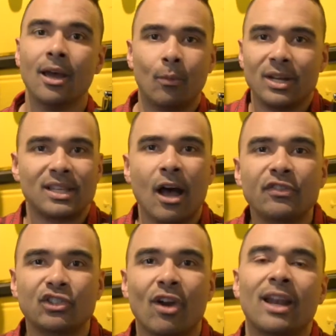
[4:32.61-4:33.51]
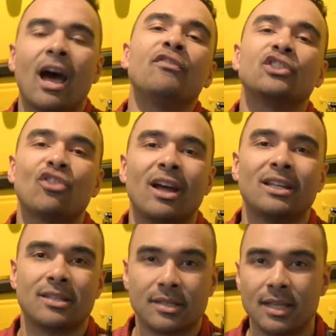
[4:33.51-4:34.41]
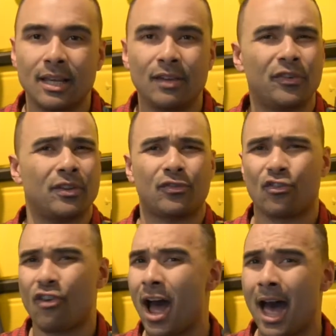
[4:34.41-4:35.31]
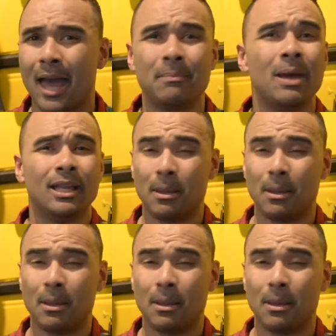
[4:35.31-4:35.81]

What is Alphatron? Alphatron is a city full of crime,